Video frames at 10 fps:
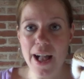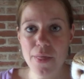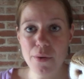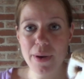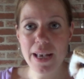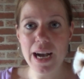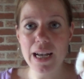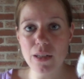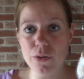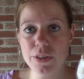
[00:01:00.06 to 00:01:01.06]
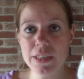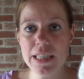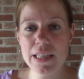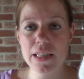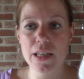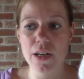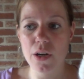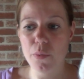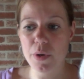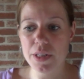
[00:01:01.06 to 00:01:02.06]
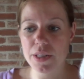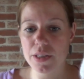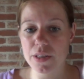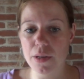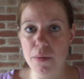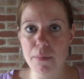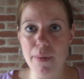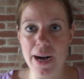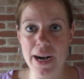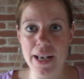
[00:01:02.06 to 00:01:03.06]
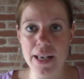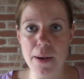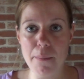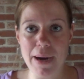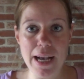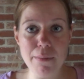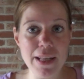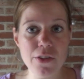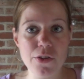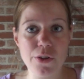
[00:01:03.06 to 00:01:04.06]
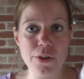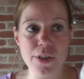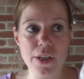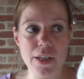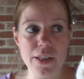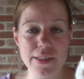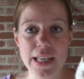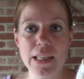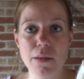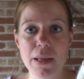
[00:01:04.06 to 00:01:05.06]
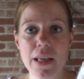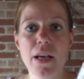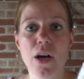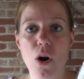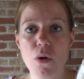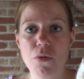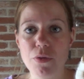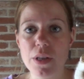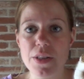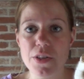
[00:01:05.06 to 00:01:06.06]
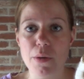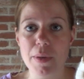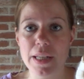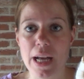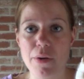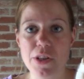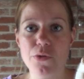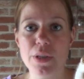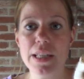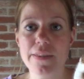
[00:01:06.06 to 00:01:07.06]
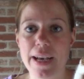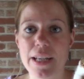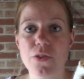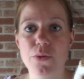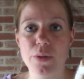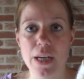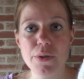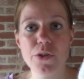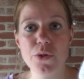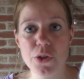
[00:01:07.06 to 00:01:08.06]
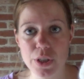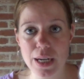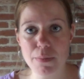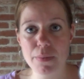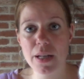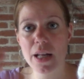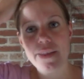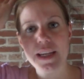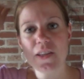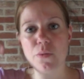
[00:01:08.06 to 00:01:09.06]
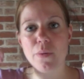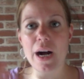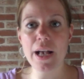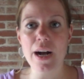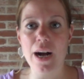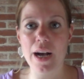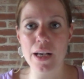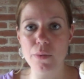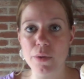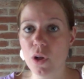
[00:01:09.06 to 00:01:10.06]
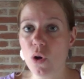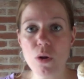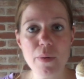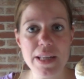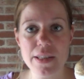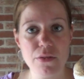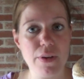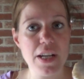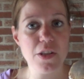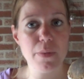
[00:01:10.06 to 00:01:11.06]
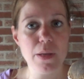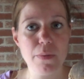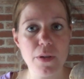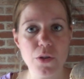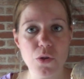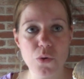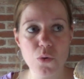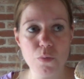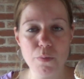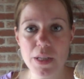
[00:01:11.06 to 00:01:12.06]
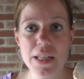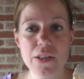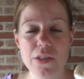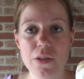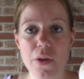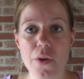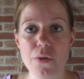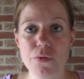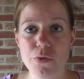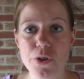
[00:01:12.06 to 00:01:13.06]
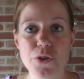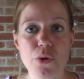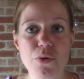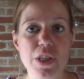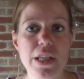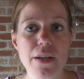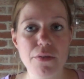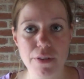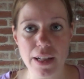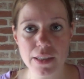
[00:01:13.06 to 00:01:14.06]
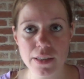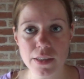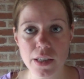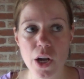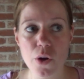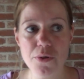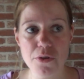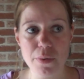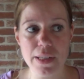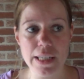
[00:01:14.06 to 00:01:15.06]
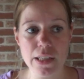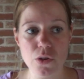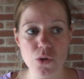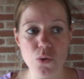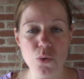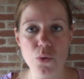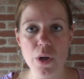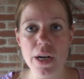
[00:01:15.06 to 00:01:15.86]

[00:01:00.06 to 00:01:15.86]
And the way I learned this was by my mentor telling me, oh, feel the stomach now, it's really tight, so now we should stop. And that's why I will always advise people to please first go see a falconer who's willing to